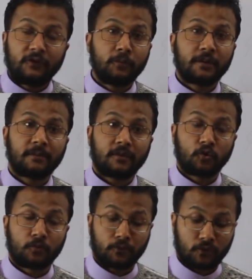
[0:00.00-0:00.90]
If you become a
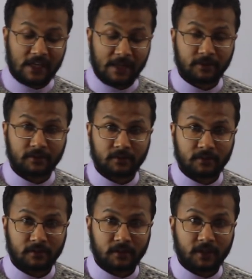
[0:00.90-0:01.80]
good programmer,
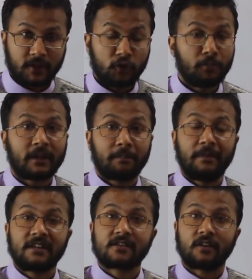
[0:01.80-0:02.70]
you make
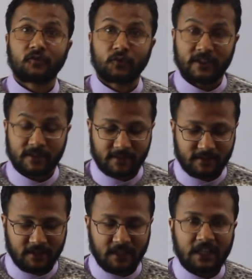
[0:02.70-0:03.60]
better
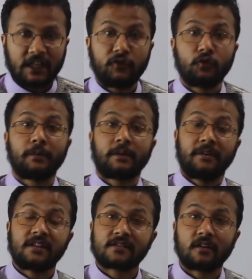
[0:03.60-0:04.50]
softwares. If you make
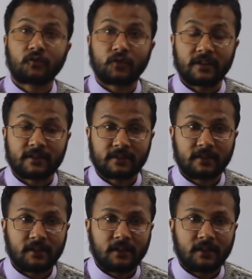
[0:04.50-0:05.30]
better softwares,